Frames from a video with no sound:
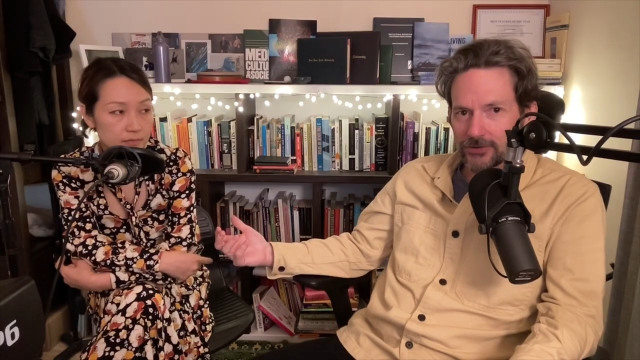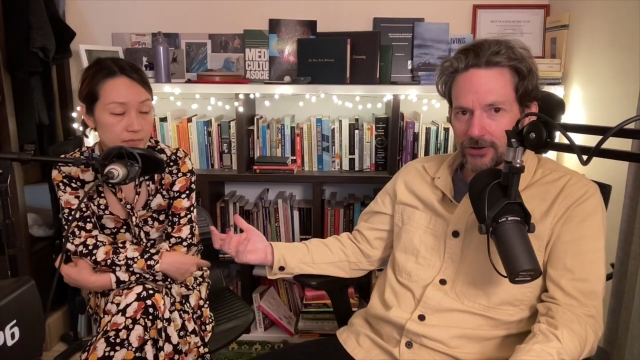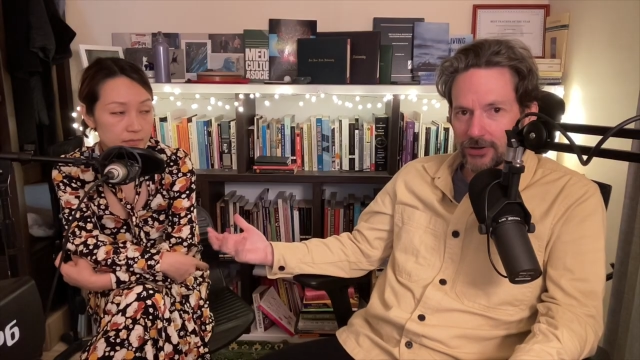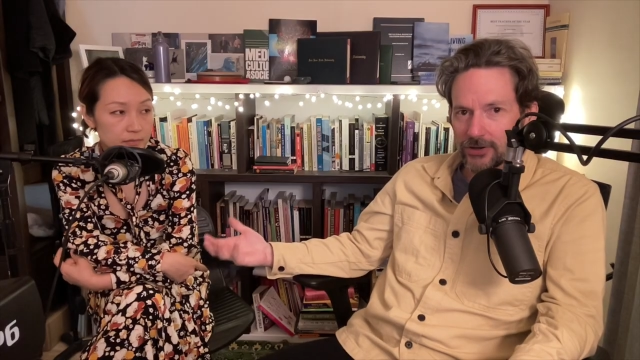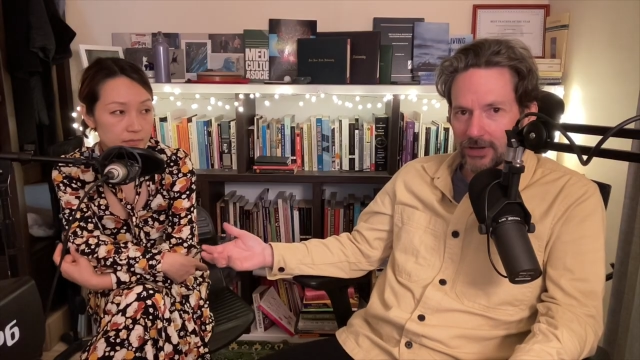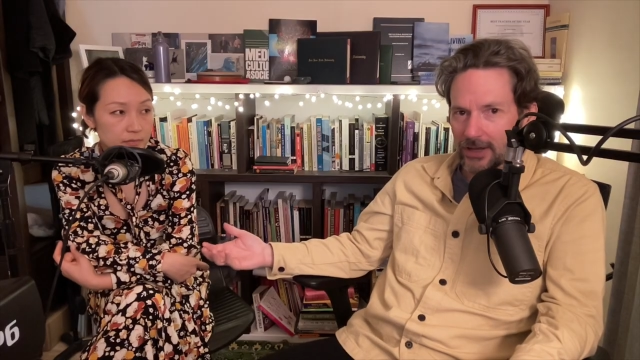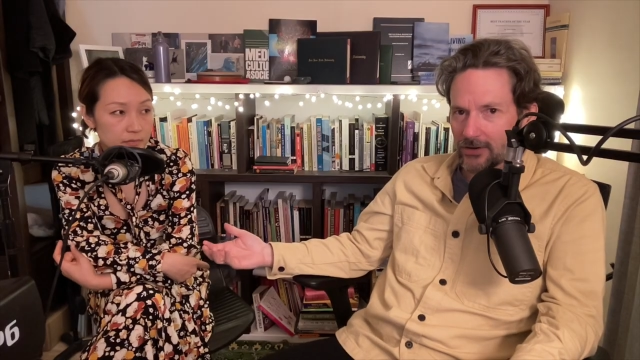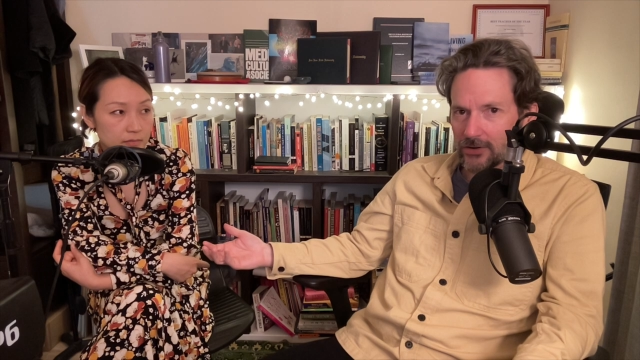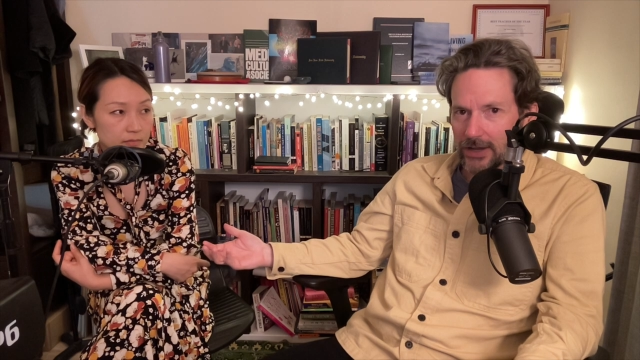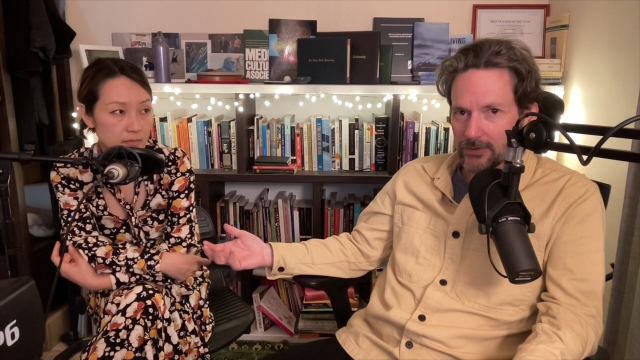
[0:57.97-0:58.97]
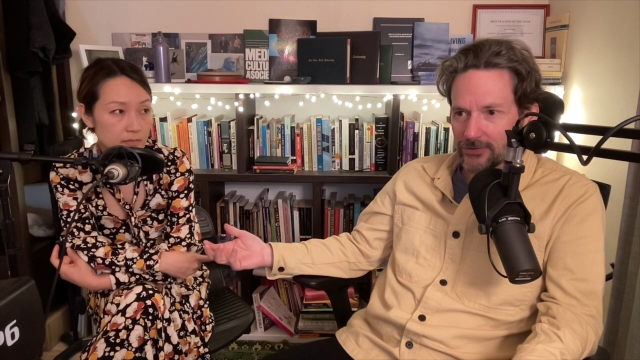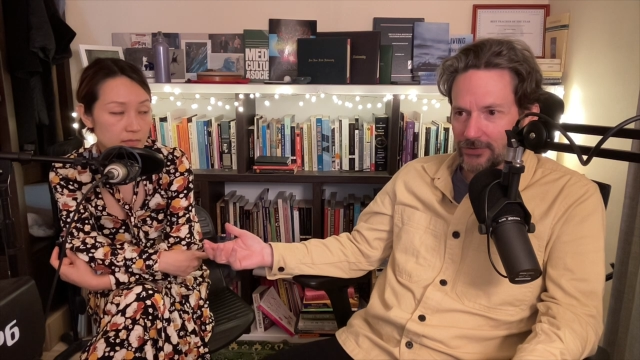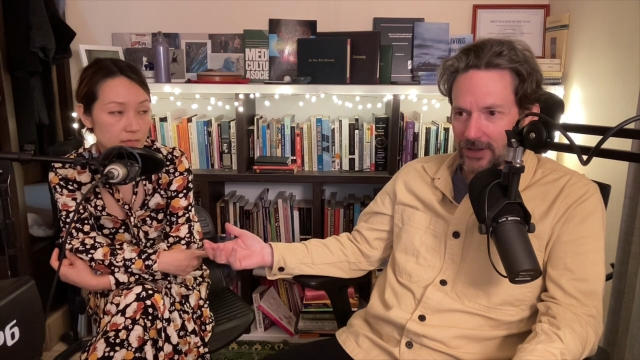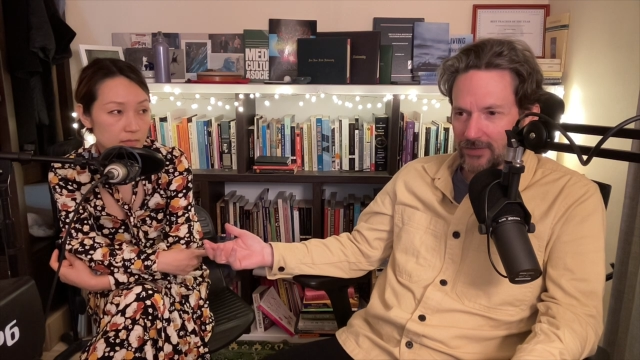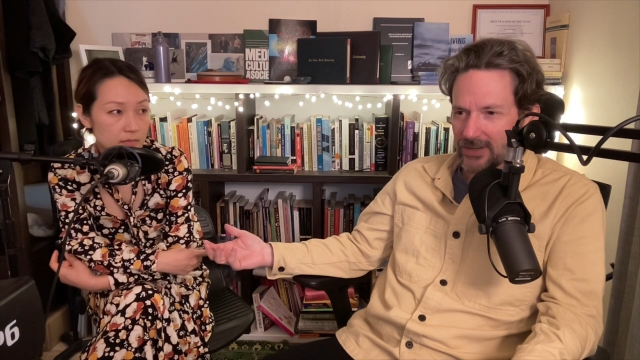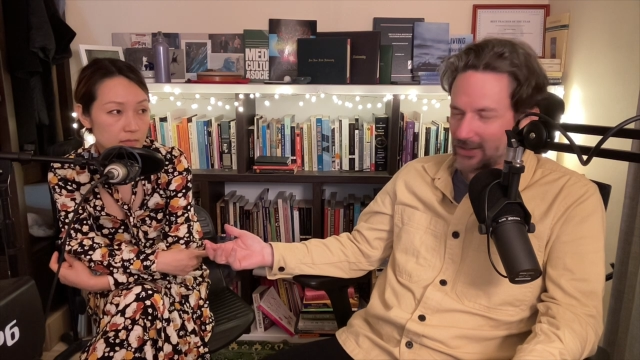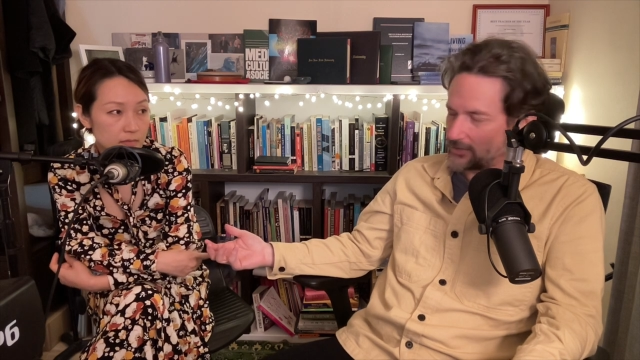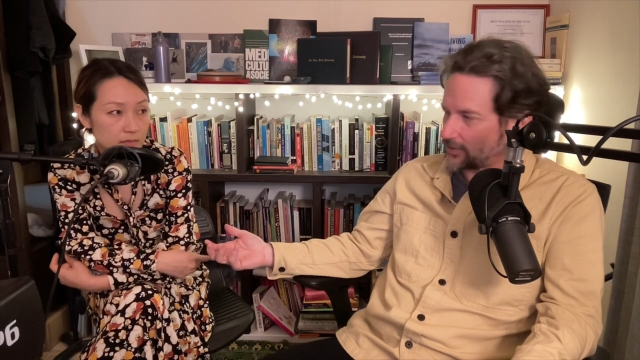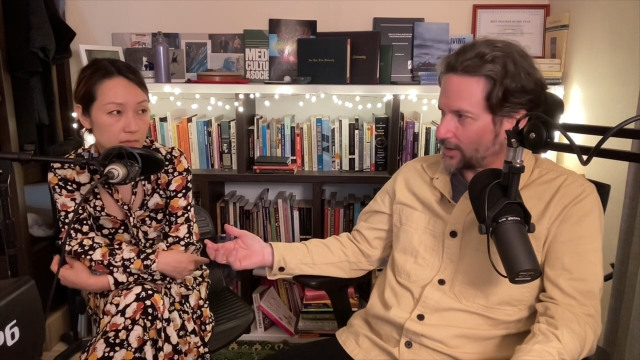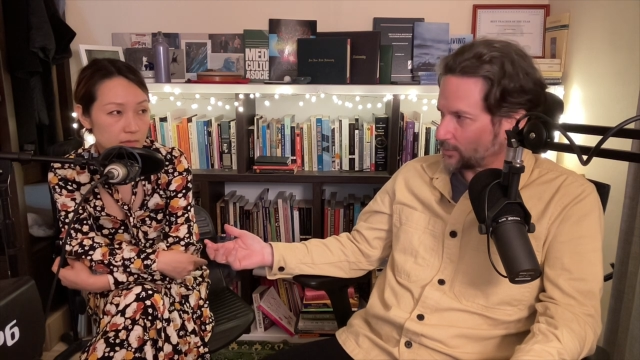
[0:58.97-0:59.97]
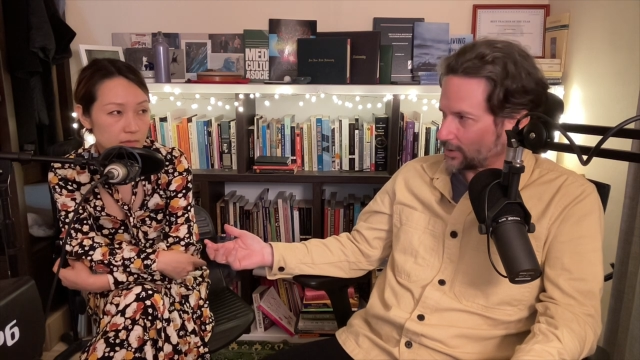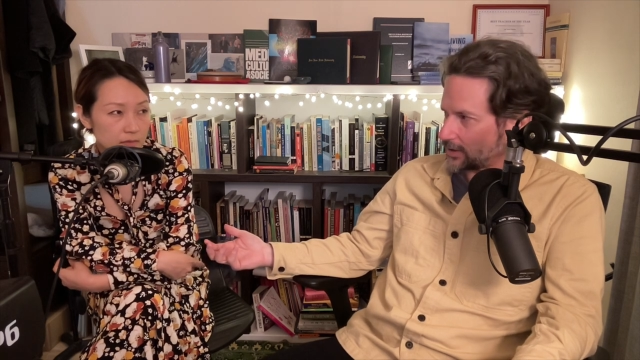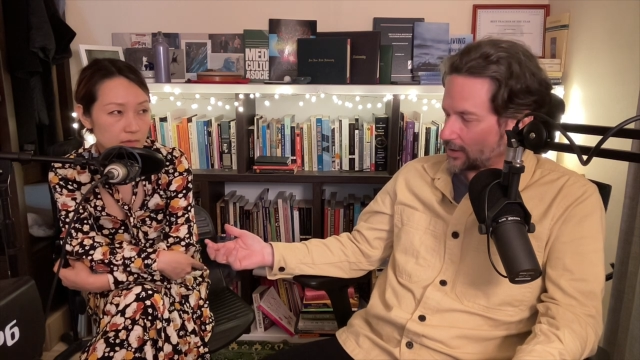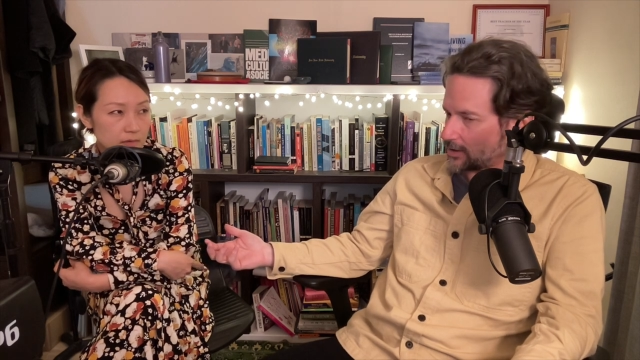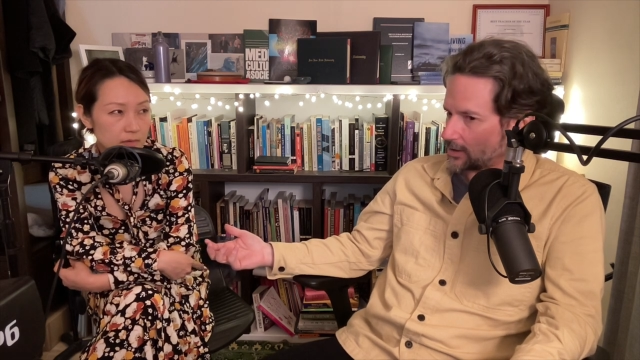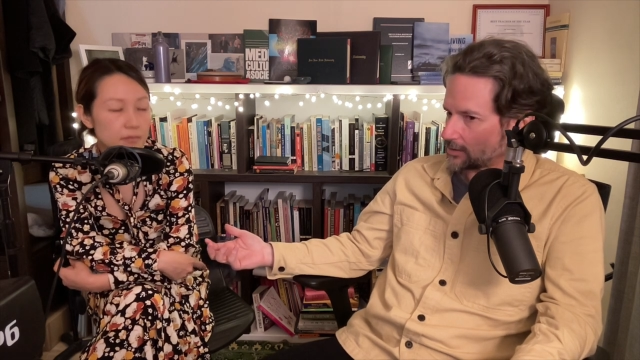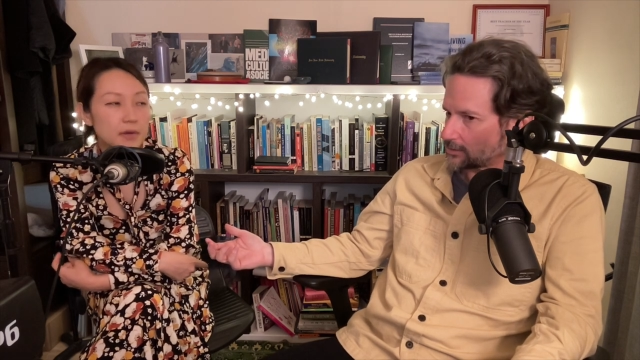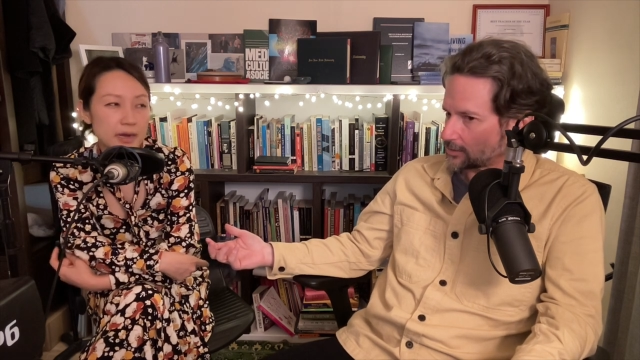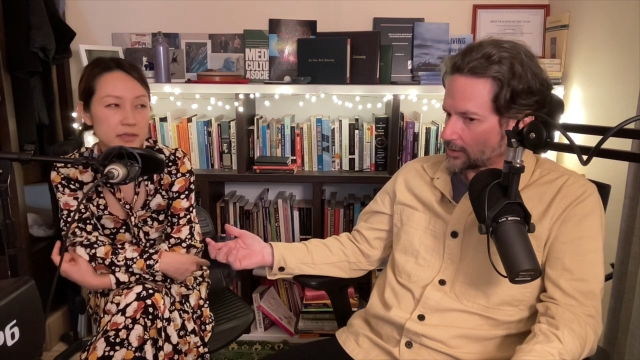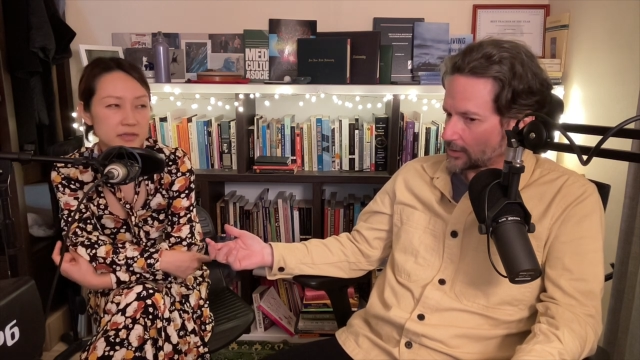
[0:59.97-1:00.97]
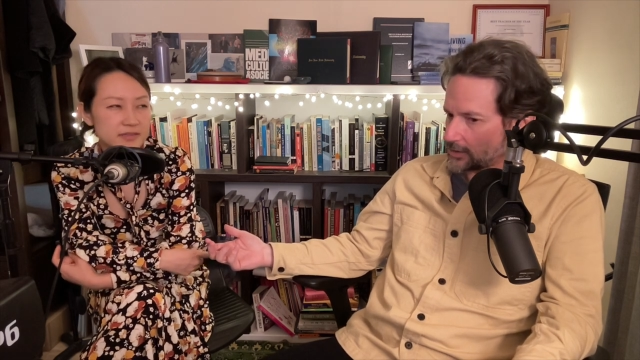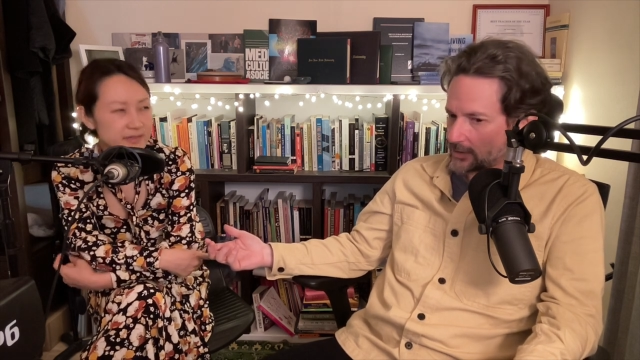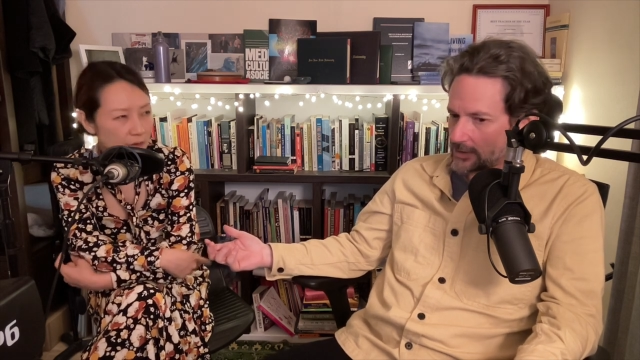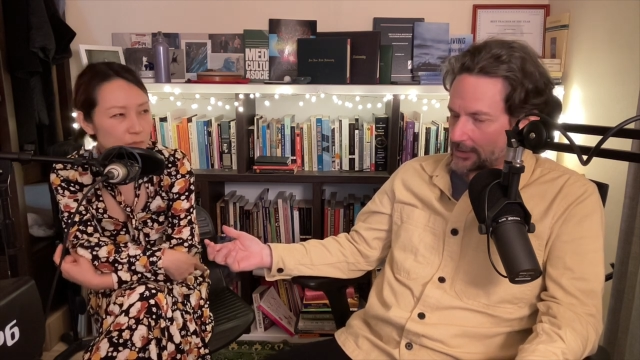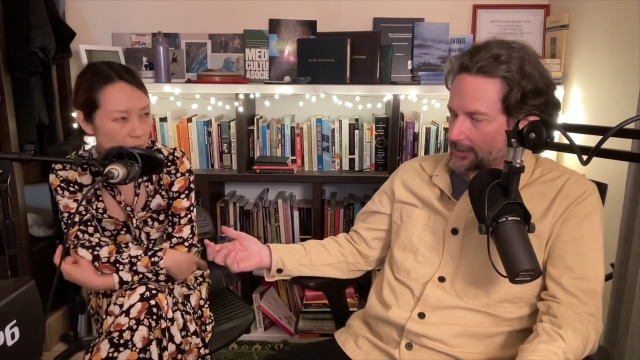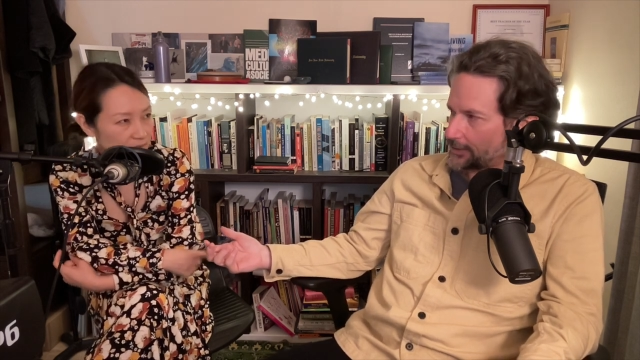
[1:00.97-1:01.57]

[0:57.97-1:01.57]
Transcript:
Speaker 1: are good. I don't know how '70s they really are.
Speaker 2: Right, they sound more